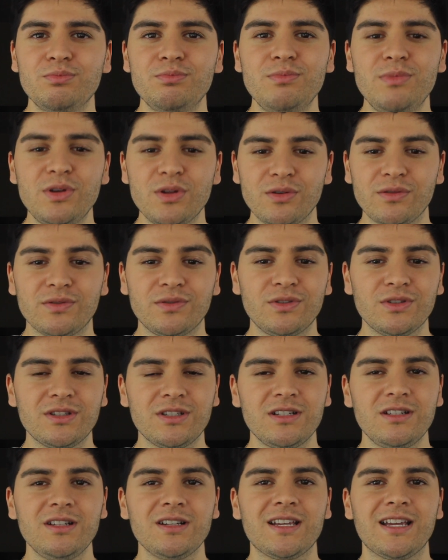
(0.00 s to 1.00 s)
beautiful
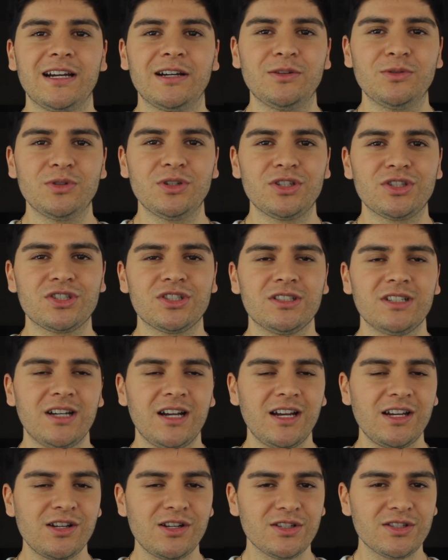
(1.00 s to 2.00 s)
to look at, which
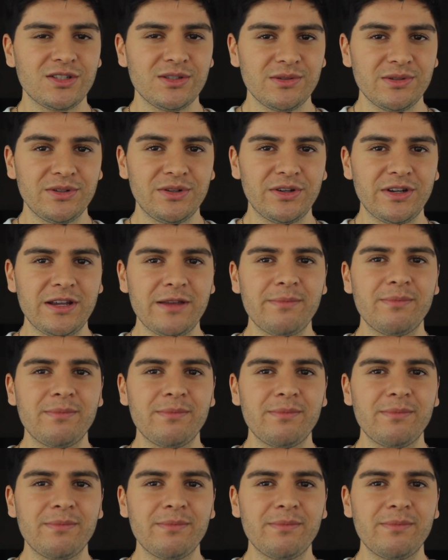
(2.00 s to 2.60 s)
I also agree,